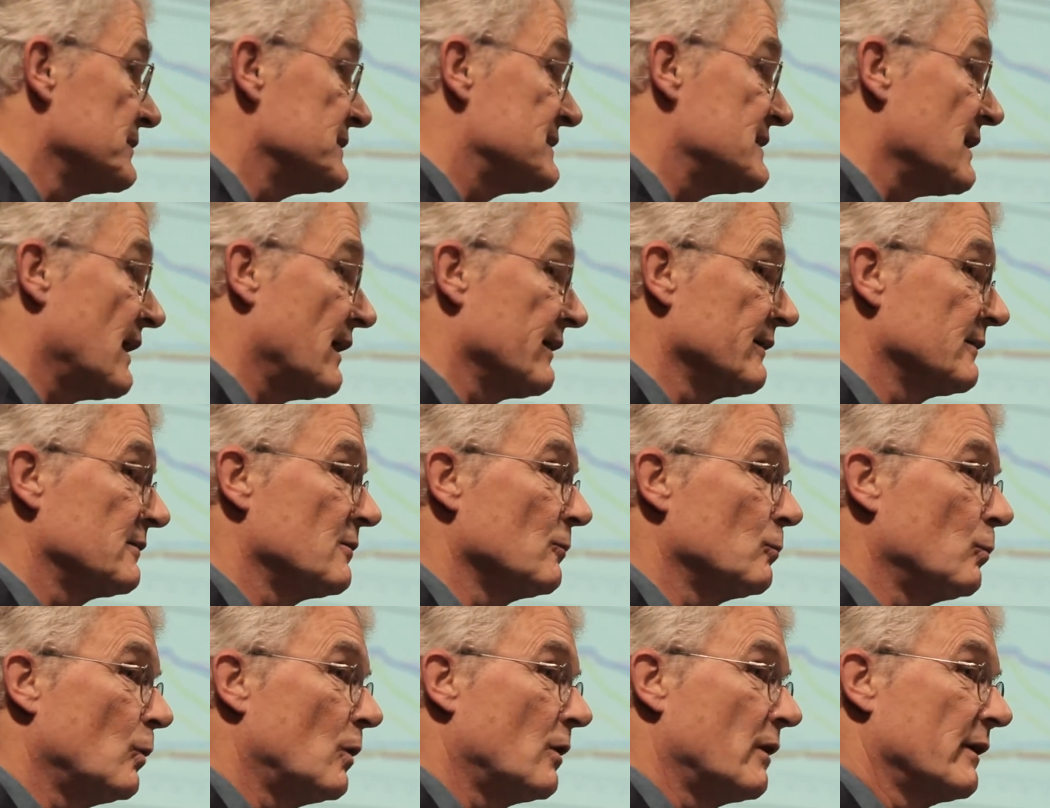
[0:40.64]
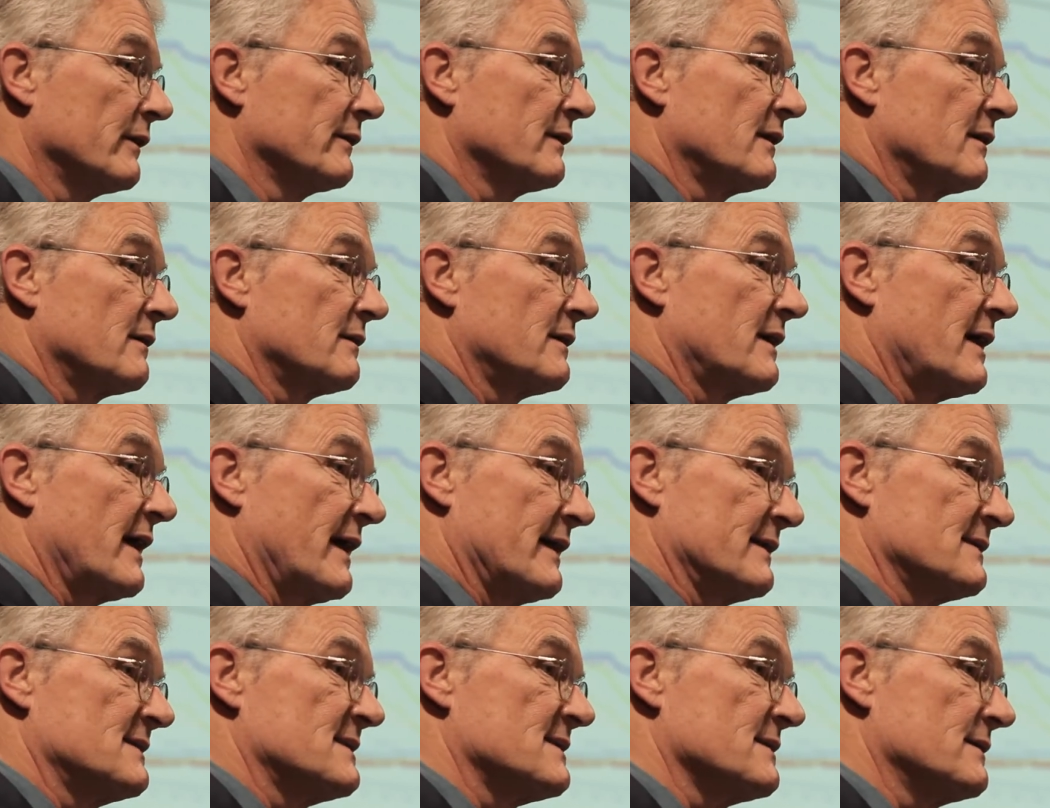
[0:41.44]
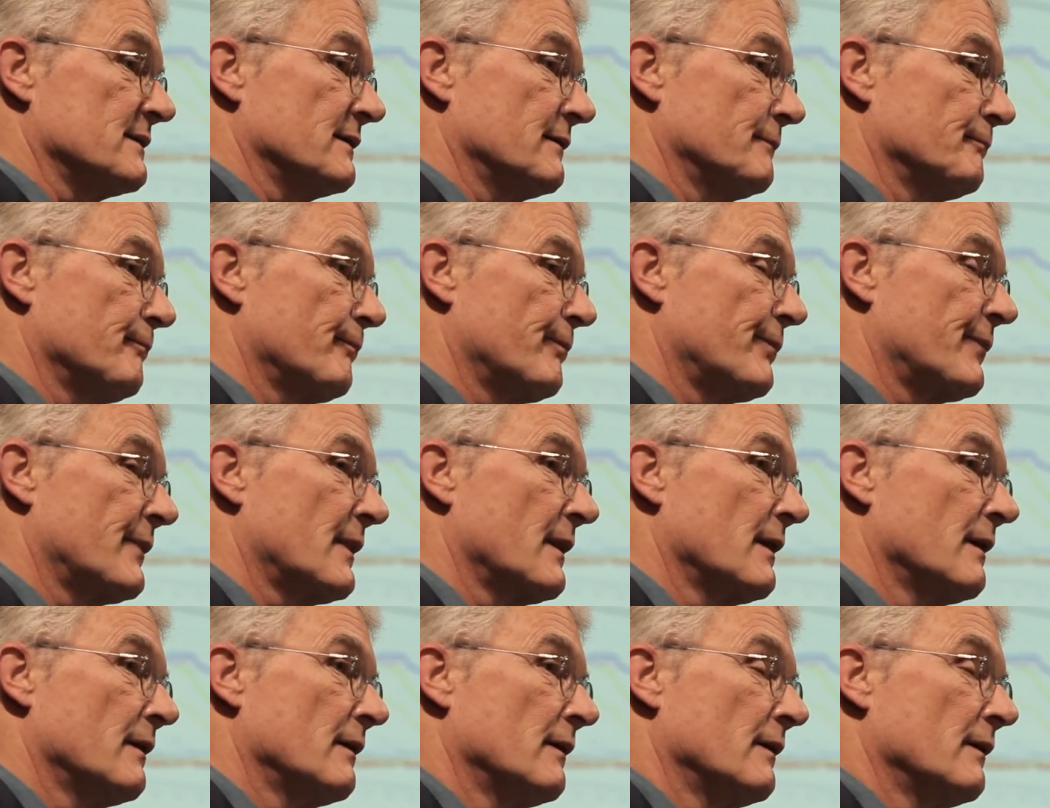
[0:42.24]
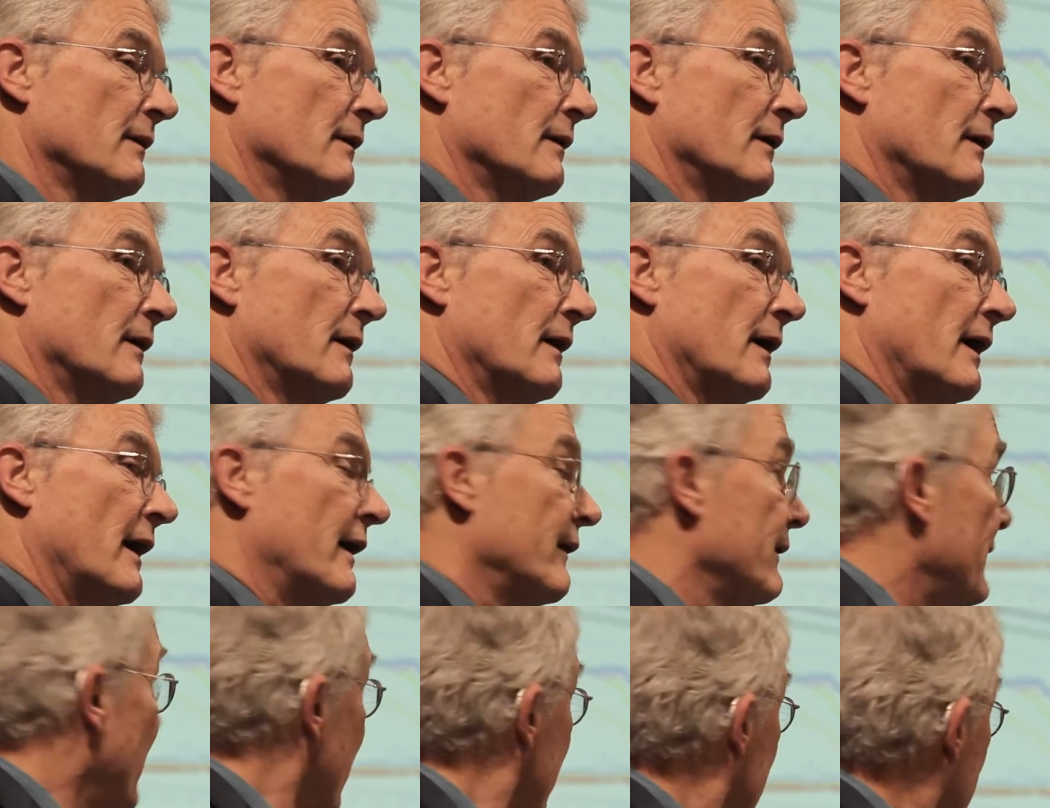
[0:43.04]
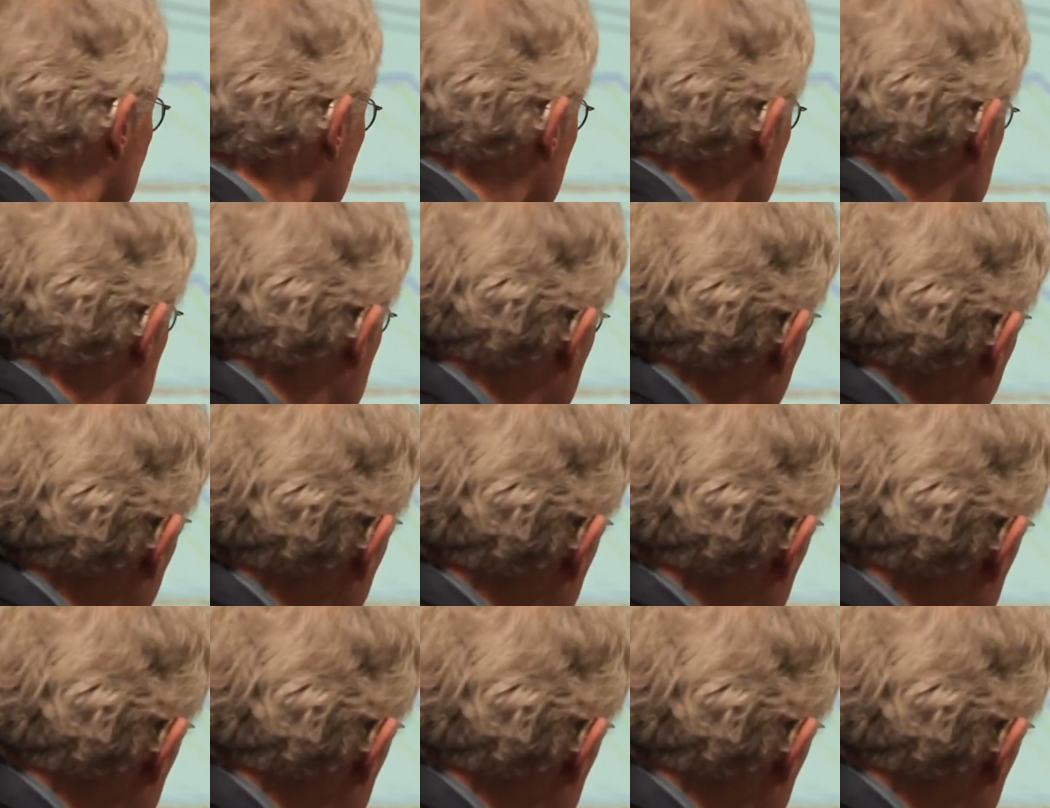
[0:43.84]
started the war on cancer, and that dates back